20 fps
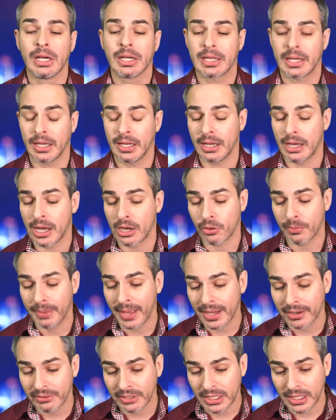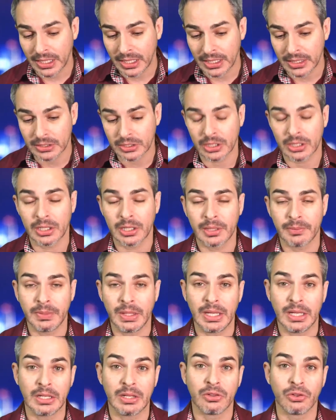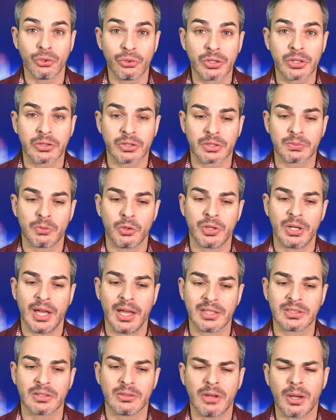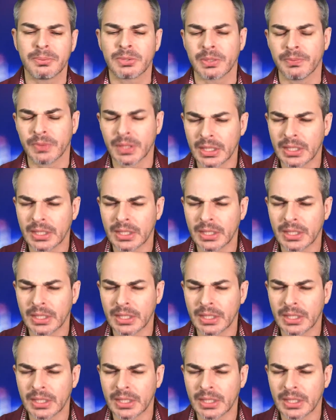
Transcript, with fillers: uh, hour battery, and um, and a ludicrous mode as an option?